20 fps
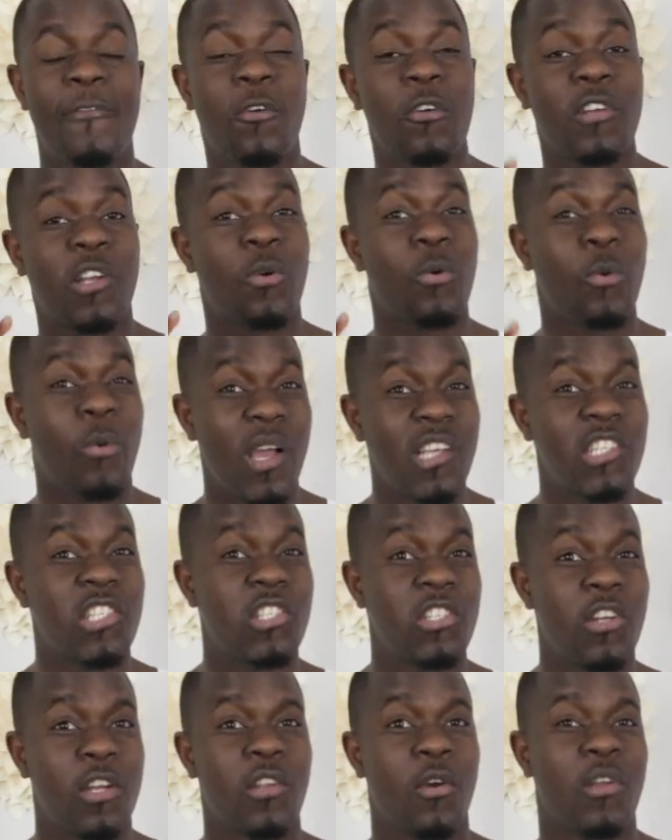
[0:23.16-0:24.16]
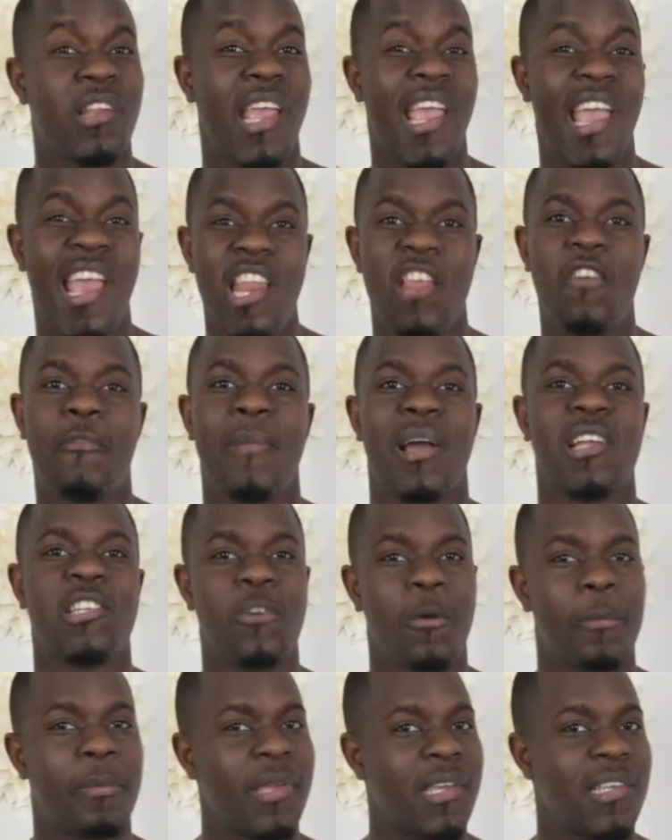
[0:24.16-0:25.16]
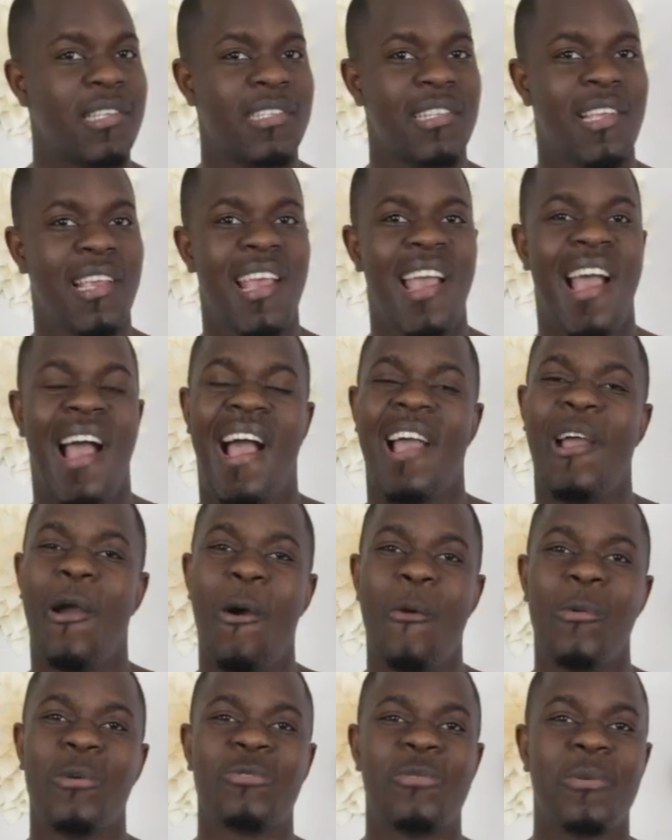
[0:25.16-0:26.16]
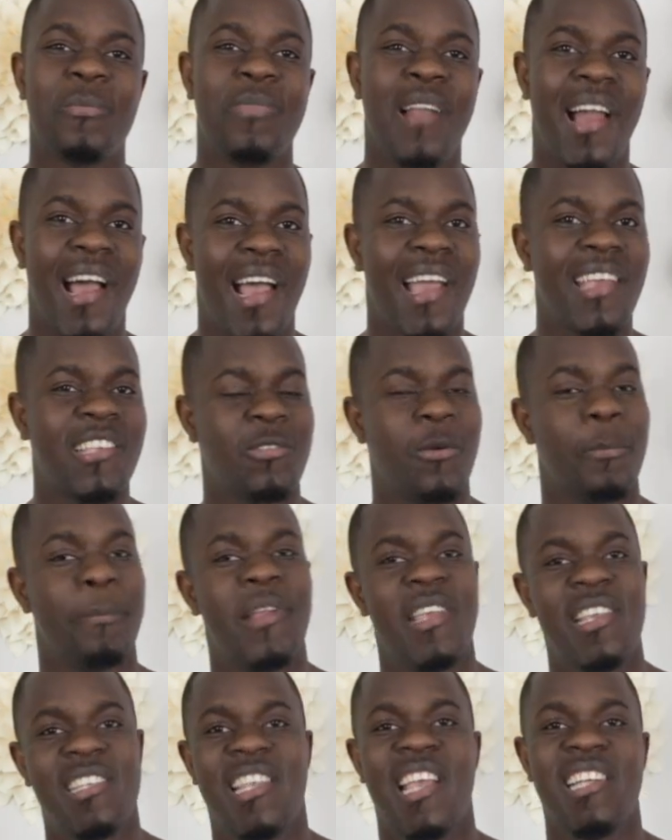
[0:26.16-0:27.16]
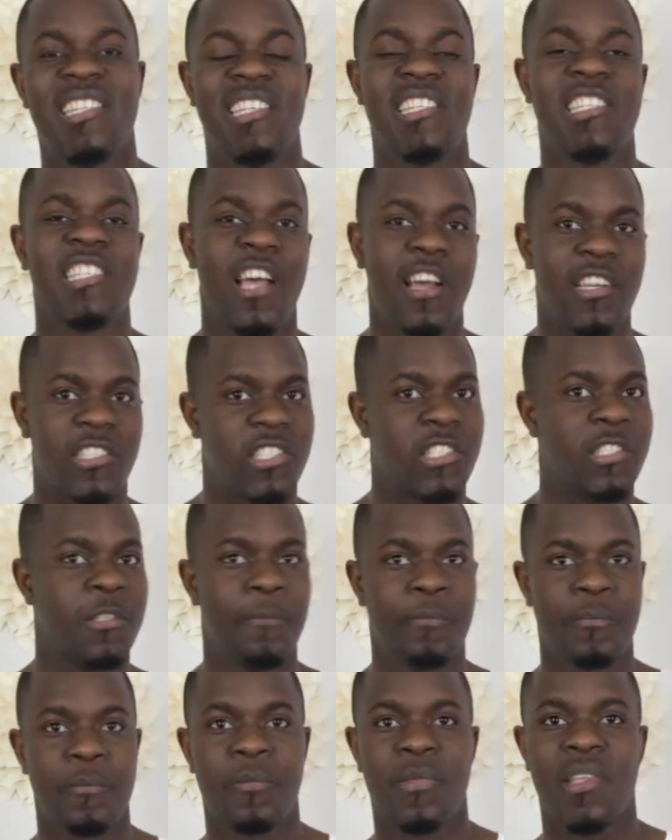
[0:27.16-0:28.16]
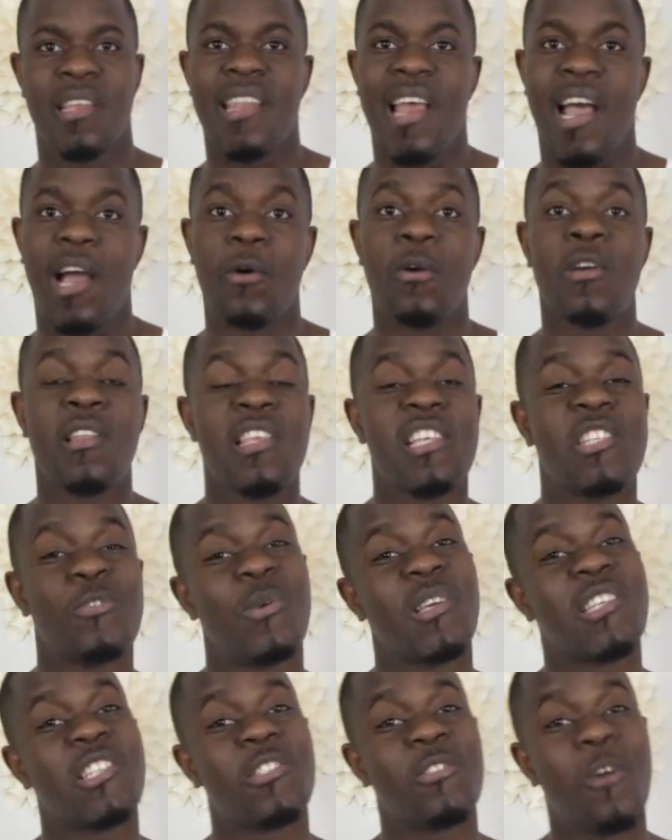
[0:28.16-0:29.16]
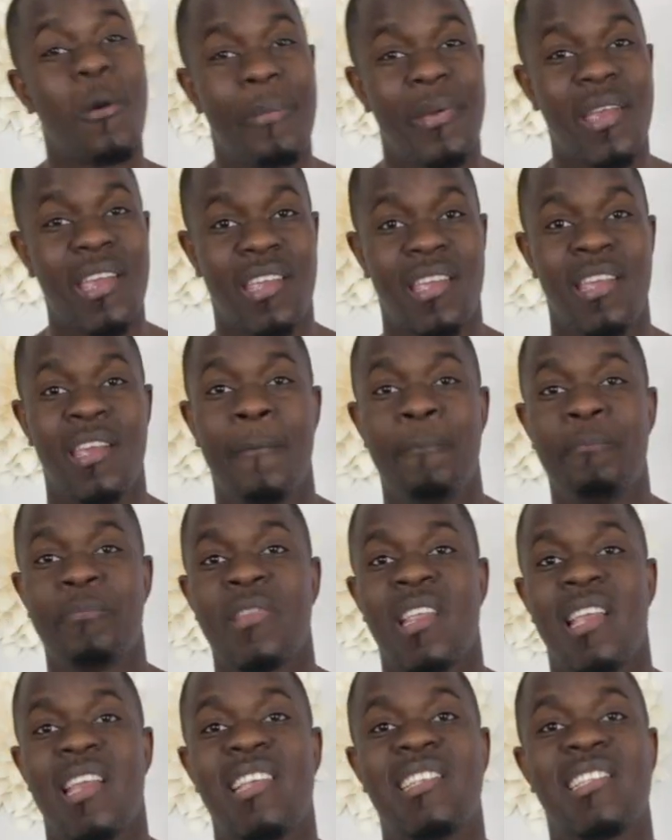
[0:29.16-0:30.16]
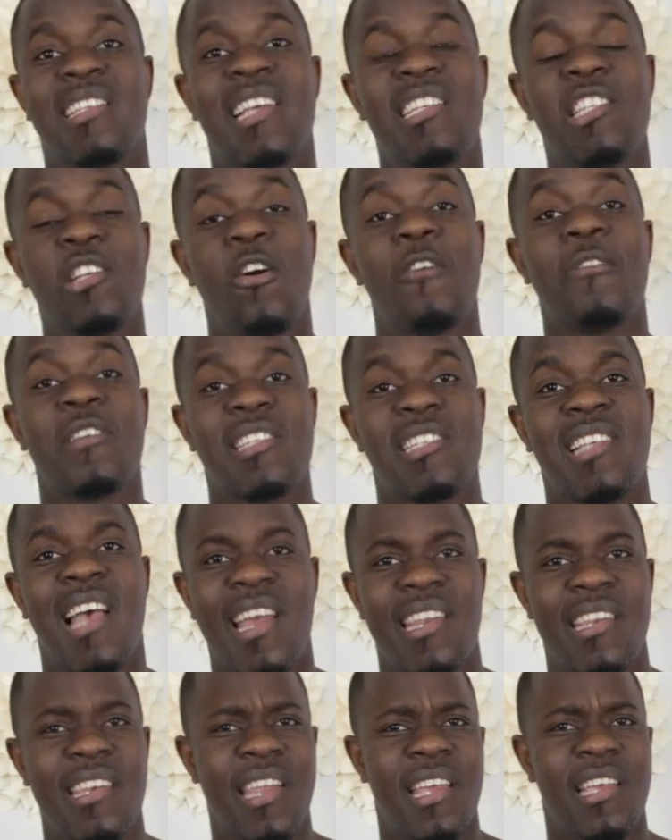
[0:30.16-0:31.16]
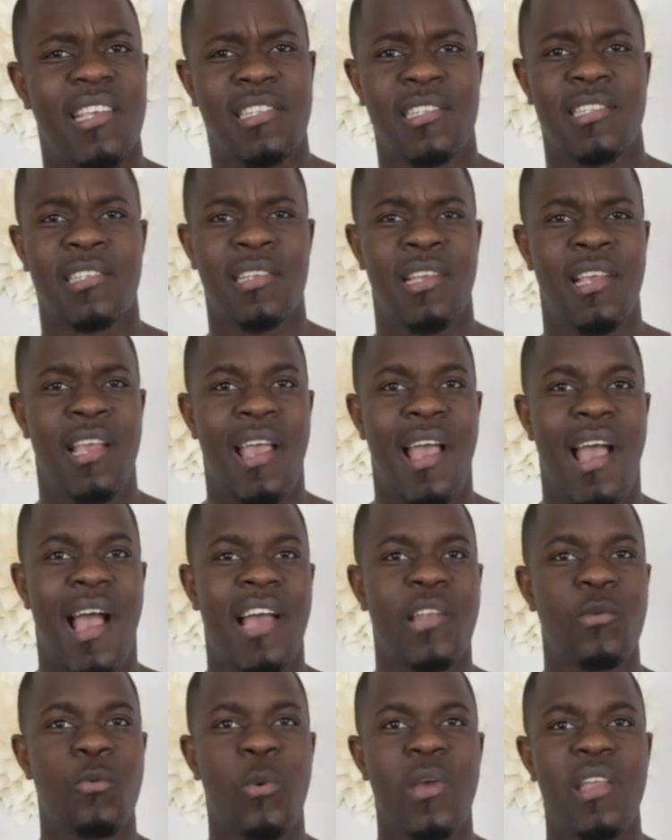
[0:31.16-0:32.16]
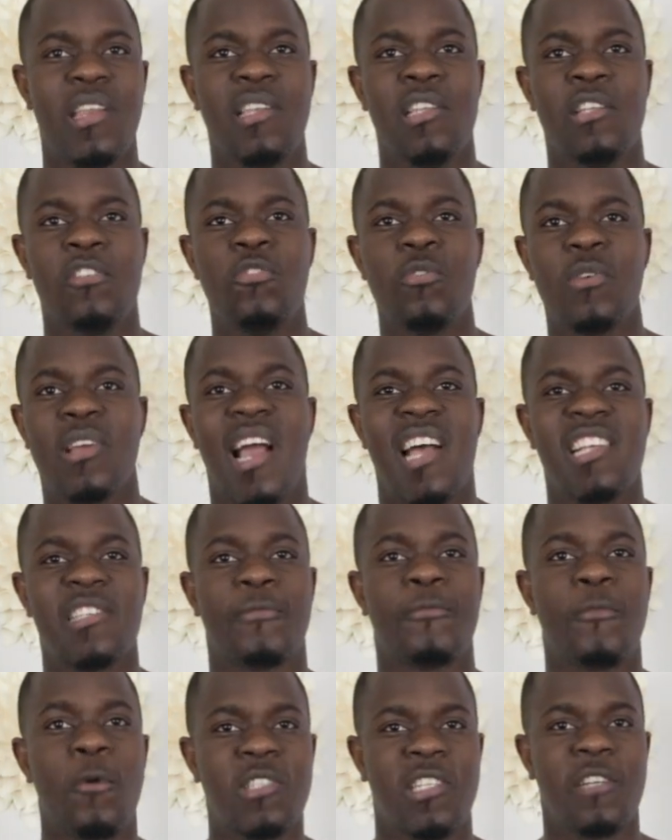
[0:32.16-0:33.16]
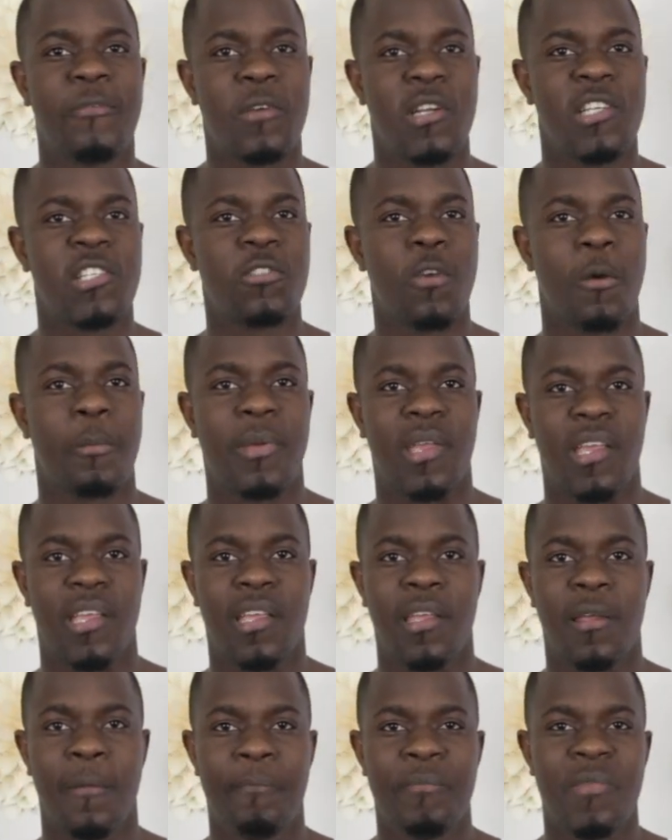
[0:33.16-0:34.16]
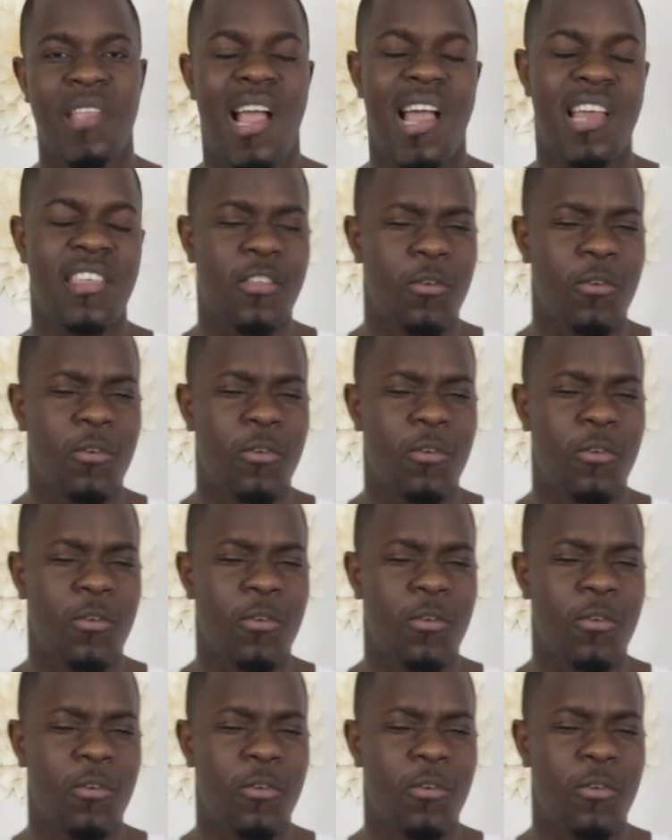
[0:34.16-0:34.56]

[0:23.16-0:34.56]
If you've got a question on any of my topics, I always reply, so please get in touch. Now, this week's topic is getting over sadness. And when you guys voted for this topic, I